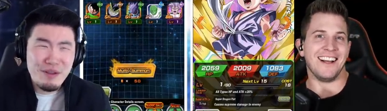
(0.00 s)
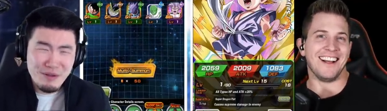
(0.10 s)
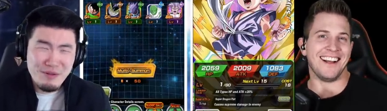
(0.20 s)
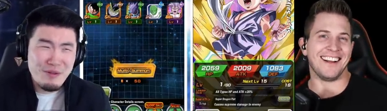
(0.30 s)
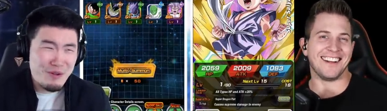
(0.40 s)

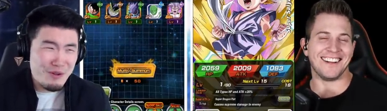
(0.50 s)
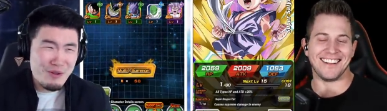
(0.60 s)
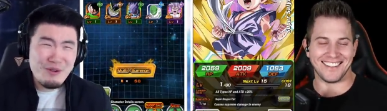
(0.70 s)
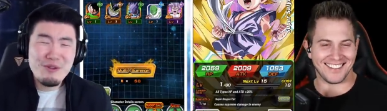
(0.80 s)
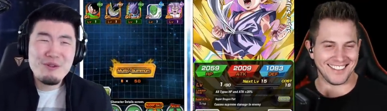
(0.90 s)

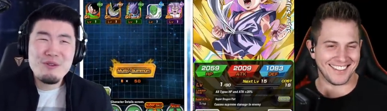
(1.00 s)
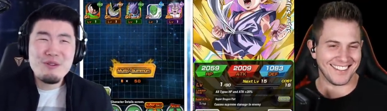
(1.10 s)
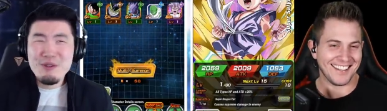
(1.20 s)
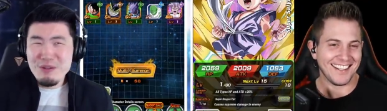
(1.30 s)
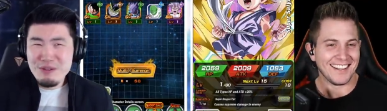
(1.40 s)
Speaker 1: it
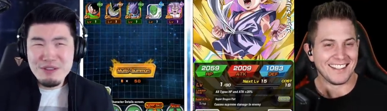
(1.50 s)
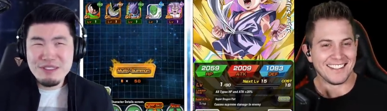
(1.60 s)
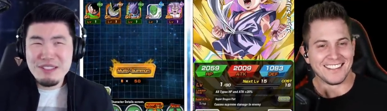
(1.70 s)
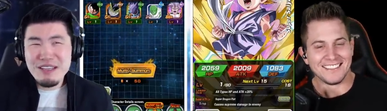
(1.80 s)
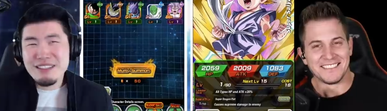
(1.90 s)

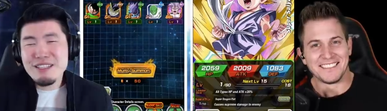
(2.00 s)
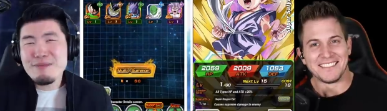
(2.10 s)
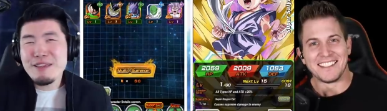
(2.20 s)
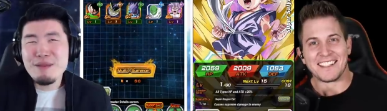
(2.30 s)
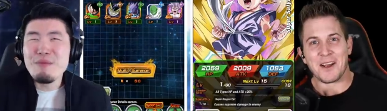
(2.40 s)
doesn't make the
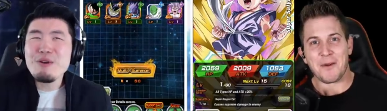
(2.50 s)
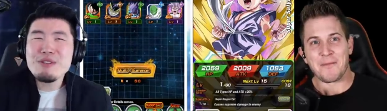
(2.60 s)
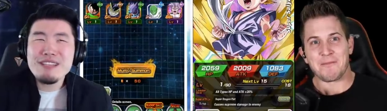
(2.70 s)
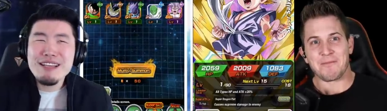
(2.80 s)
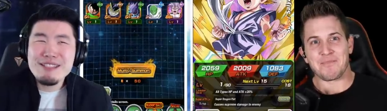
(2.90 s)
most
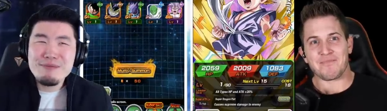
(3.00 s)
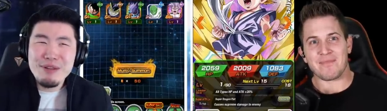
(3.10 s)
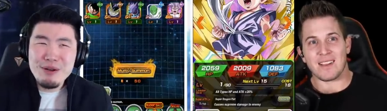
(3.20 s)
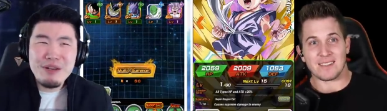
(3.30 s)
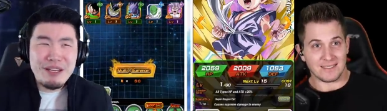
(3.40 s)
sense, but
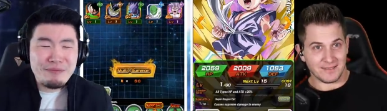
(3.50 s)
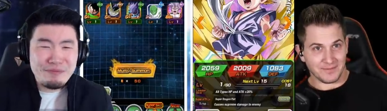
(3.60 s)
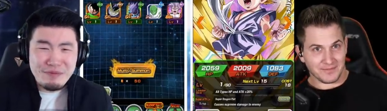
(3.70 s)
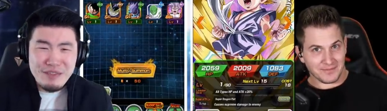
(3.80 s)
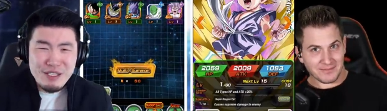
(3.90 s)
okay,
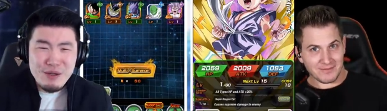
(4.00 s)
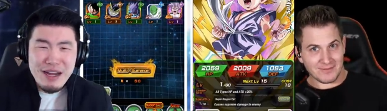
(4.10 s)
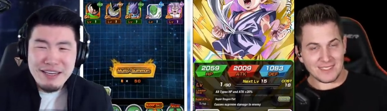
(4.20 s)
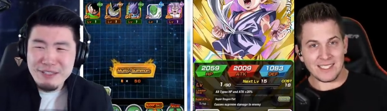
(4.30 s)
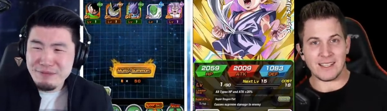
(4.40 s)
dried.
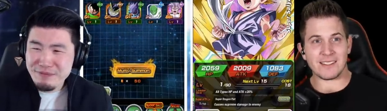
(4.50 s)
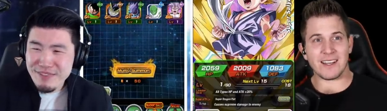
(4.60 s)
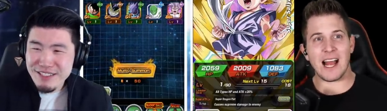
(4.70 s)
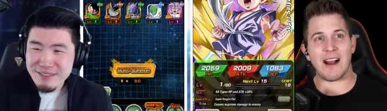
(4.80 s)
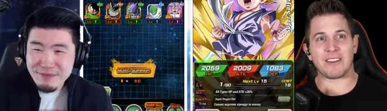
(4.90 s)
Speaker 2: It doesn't
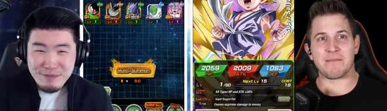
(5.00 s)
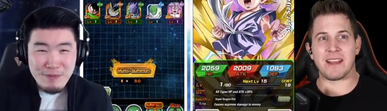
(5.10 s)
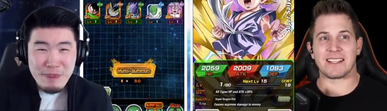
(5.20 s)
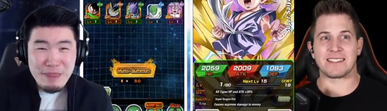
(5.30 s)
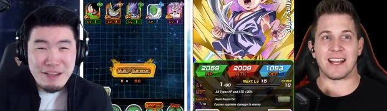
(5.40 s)
have to make
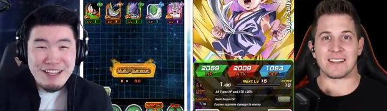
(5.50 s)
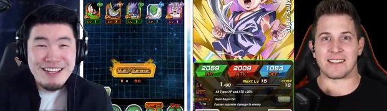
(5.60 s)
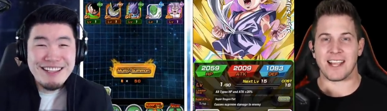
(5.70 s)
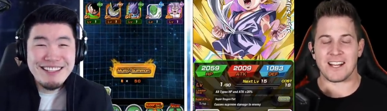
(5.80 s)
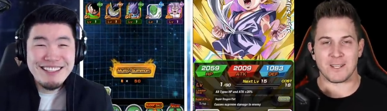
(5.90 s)
sense. It
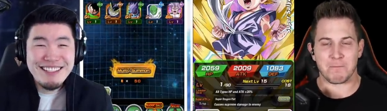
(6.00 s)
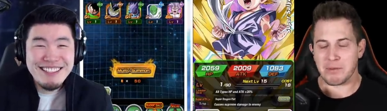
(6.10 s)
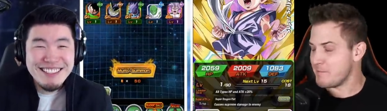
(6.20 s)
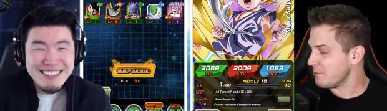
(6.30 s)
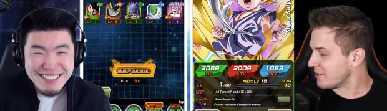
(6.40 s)
gets the
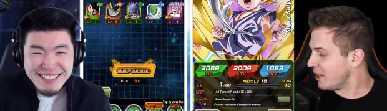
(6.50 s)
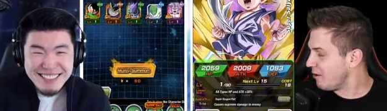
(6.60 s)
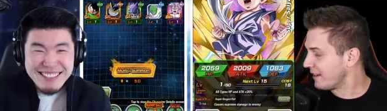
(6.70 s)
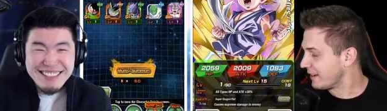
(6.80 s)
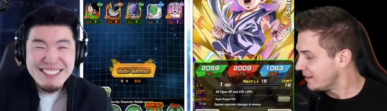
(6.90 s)
people going.